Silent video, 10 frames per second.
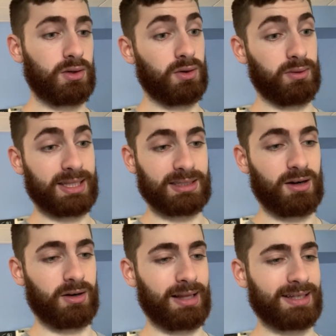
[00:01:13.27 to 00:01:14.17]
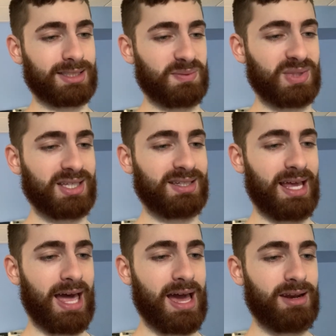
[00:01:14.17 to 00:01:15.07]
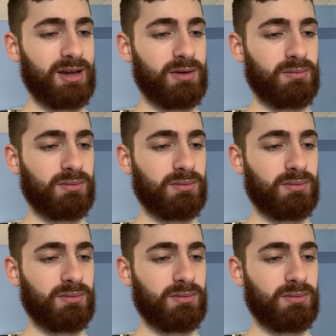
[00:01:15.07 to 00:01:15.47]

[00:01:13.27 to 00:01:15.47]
that's a hard last name, Jayson Ademilola.